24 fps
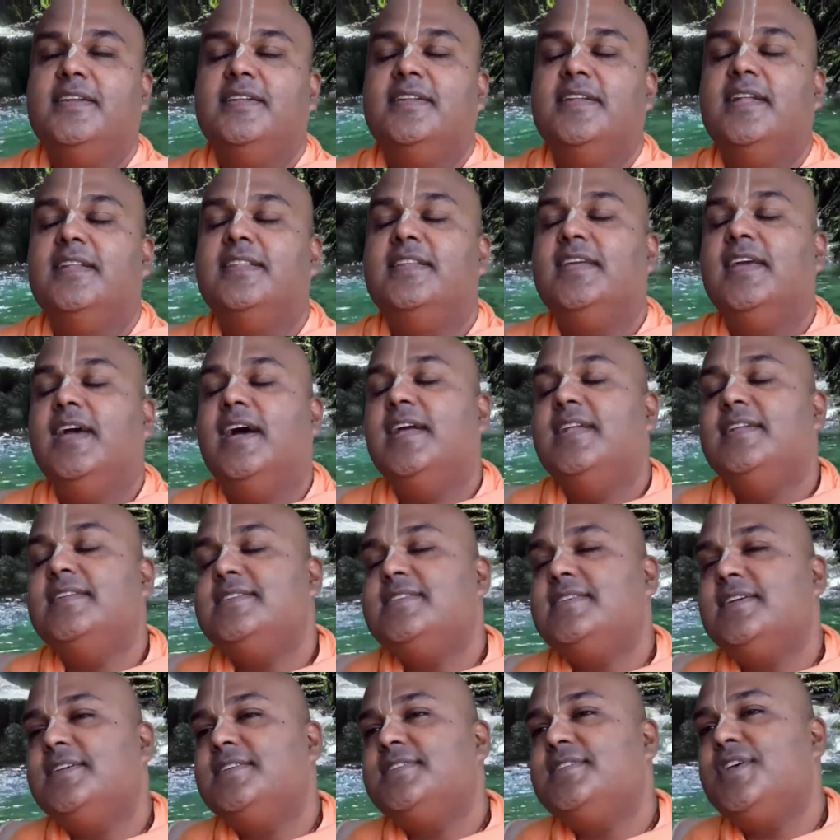That the
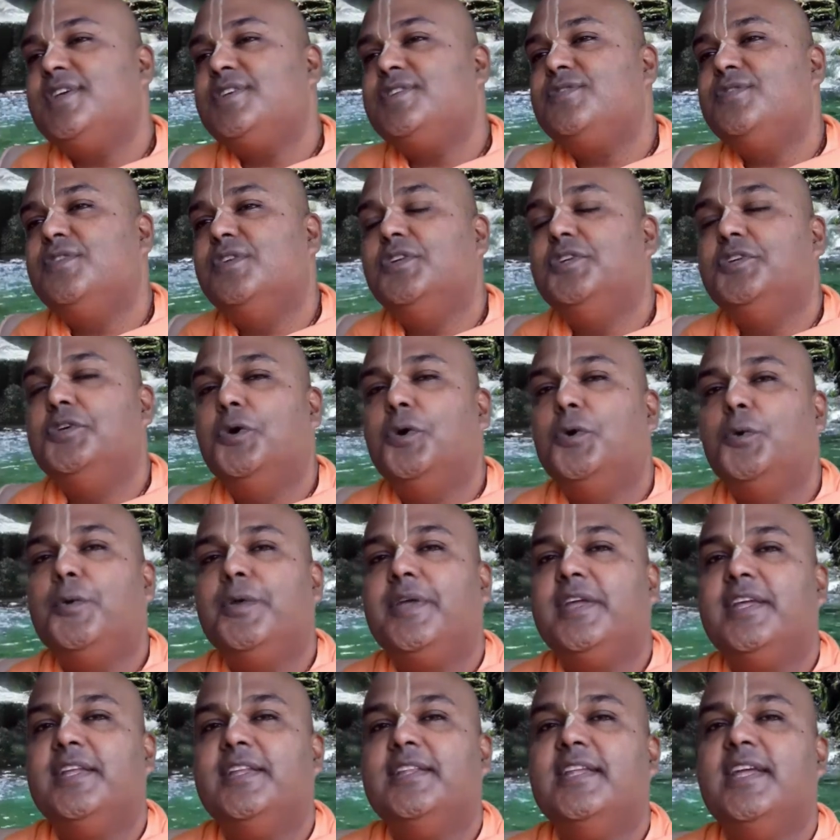unsuccessful
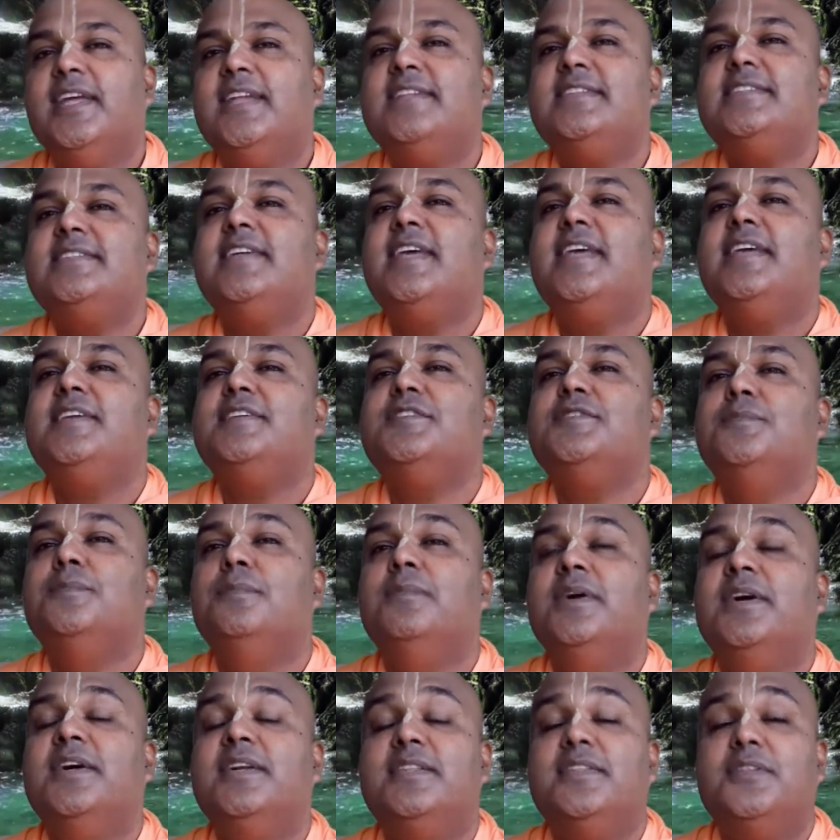yogi then takes
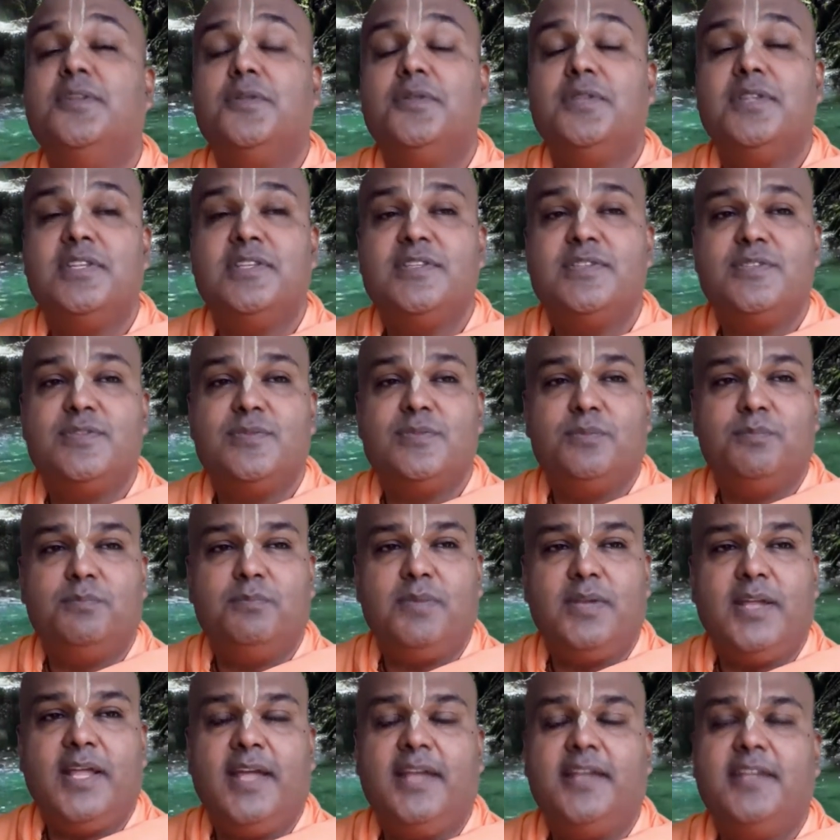birth on this
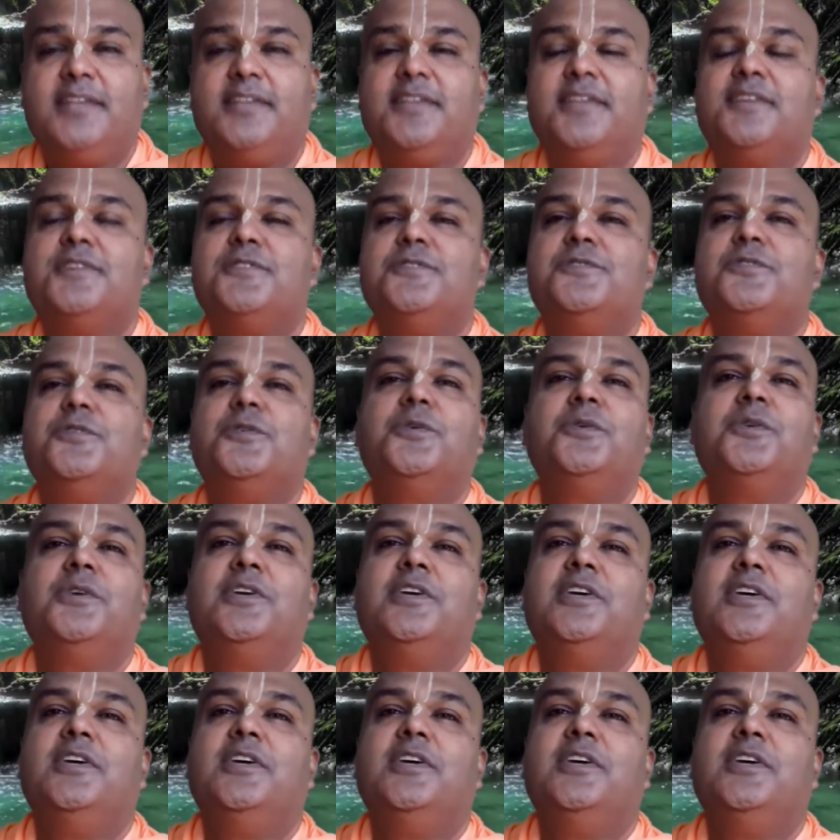planet, Arjun,